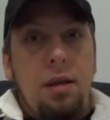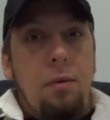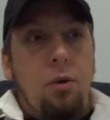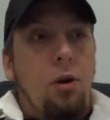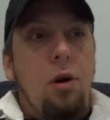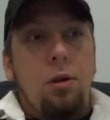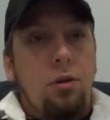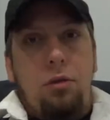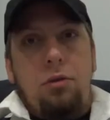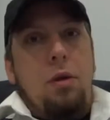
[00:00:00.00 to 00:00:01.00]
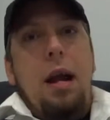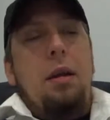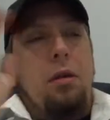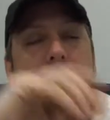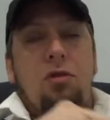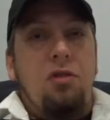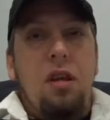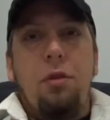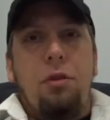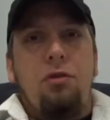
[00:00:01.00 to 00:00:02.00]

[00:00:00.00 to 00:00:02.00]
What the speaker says: that we're all trying to steal their